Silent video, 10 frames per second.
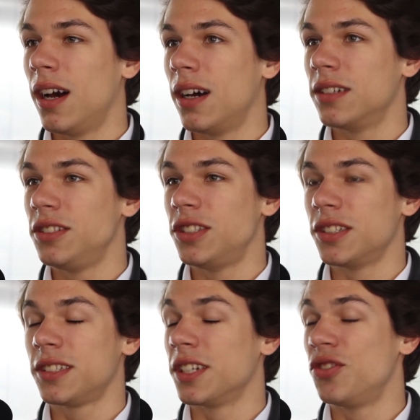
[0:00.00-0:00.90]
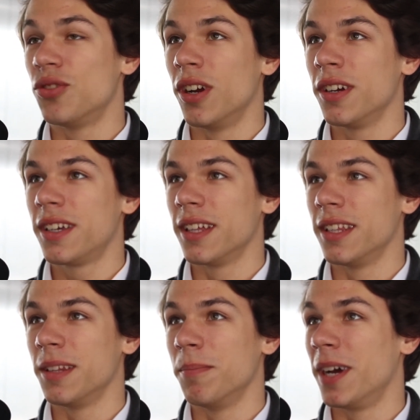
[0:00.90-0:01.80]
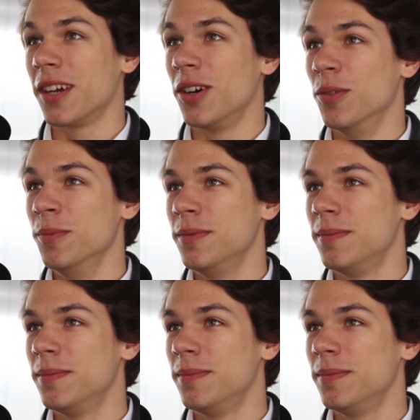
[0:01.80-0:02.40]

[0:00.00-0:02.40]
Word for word: I'll just get drunk and then back home.